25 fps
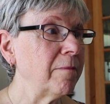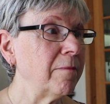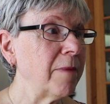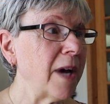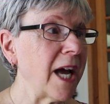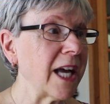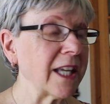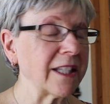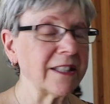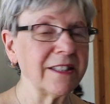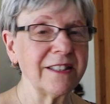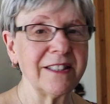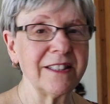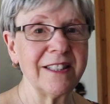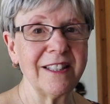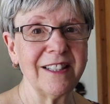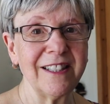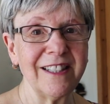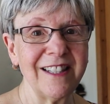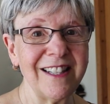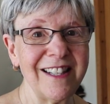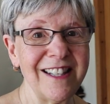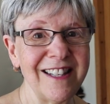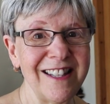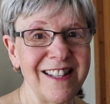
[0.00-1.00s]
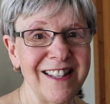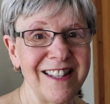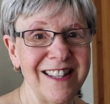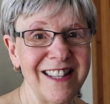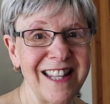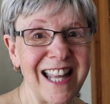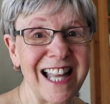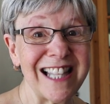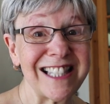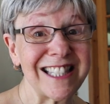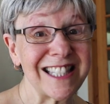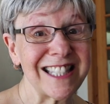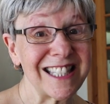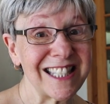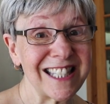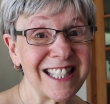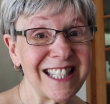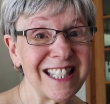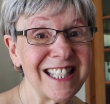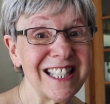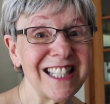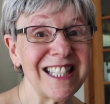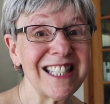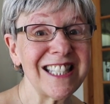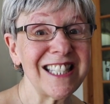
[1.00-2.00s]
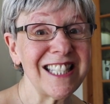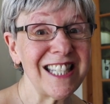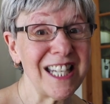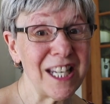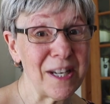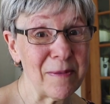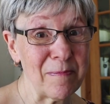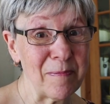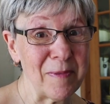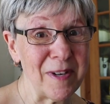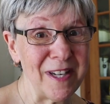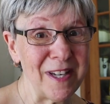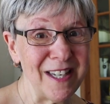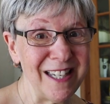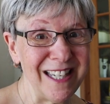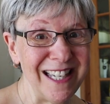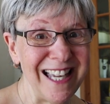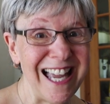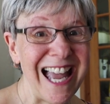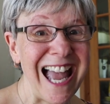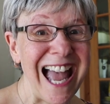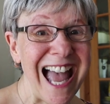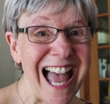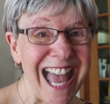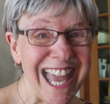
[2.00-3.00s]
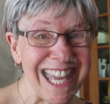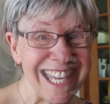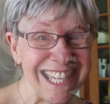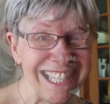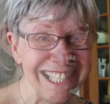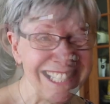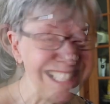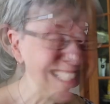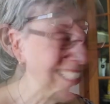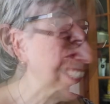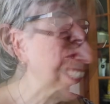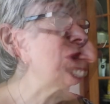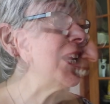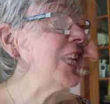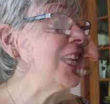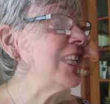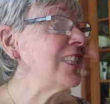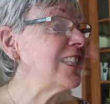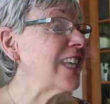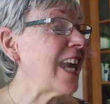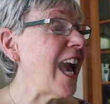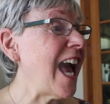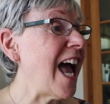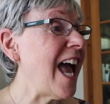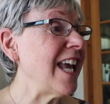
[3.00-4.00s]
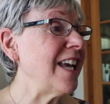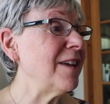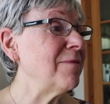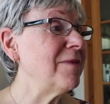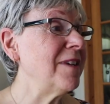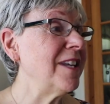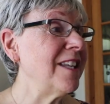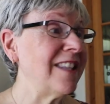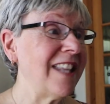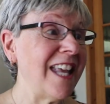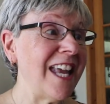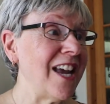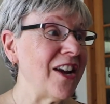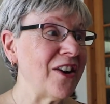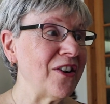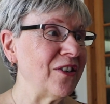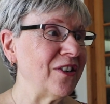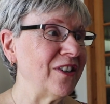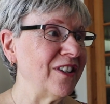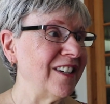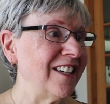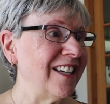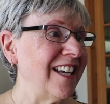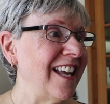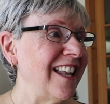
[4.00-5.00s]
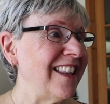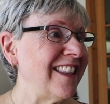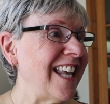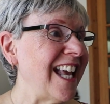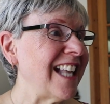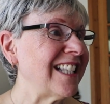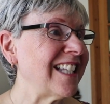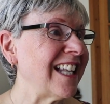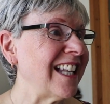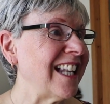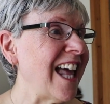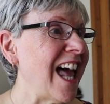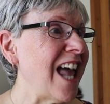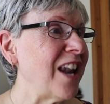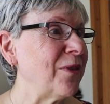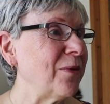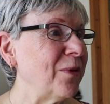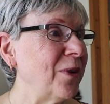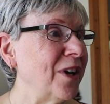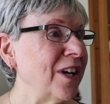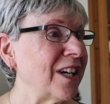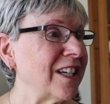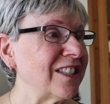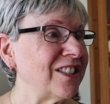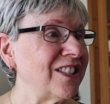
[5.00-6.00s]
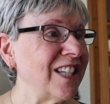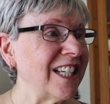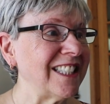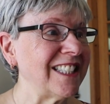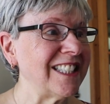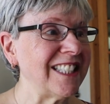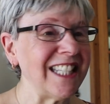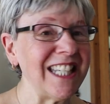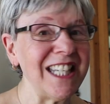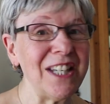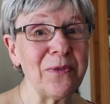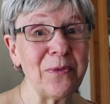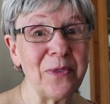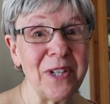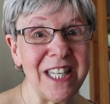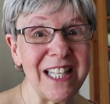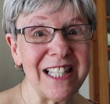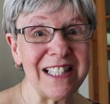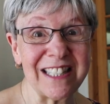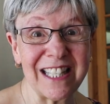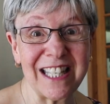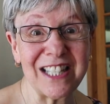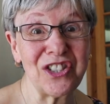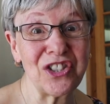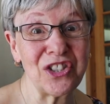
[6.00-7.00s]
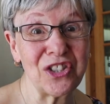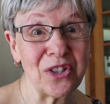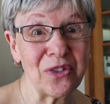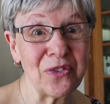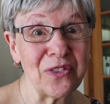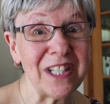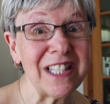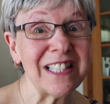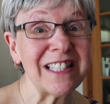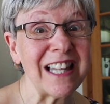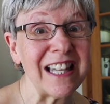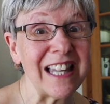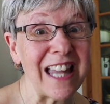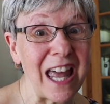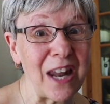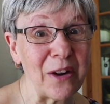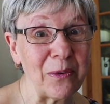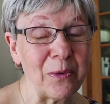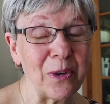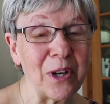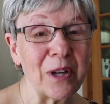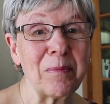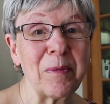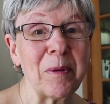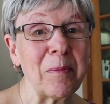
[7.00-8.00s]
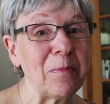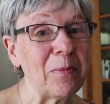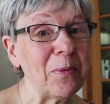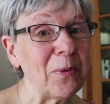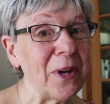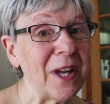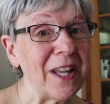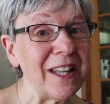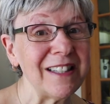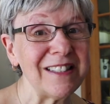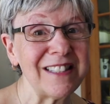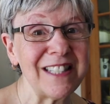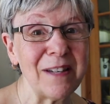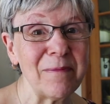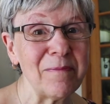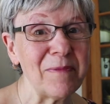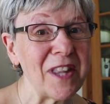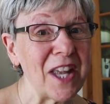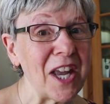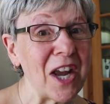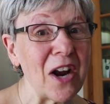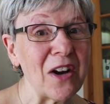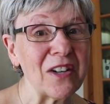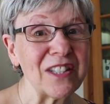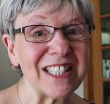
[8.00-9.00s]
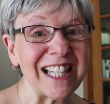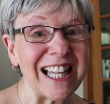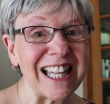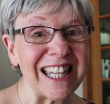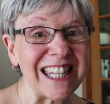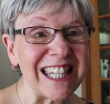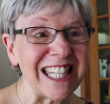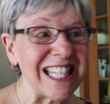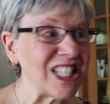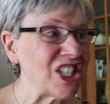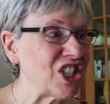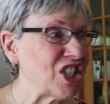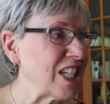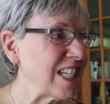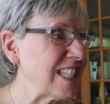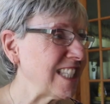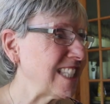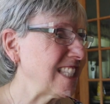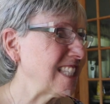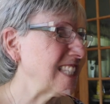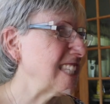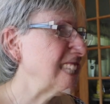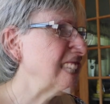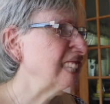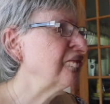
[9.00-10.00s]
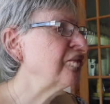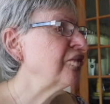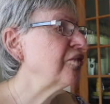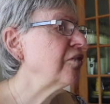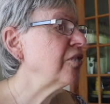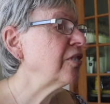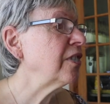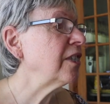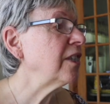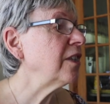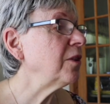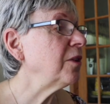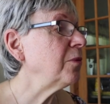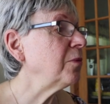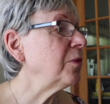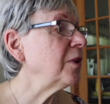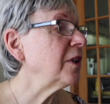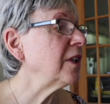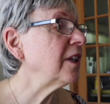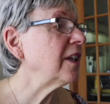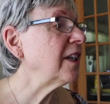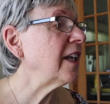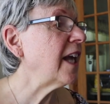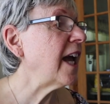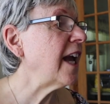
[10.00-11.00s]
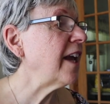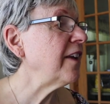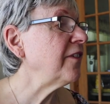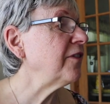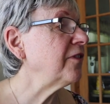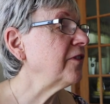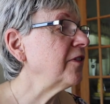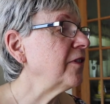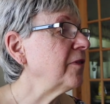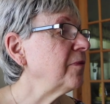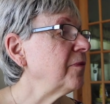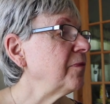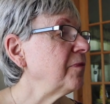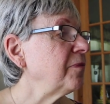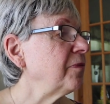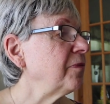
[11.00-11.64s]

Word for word: bucks. That's Tim. Hi. Weeds, I am there. That's a lot of work just to eat weeds. It sure is a lot of work, but boy, Tim, they are delicious. Surely real life.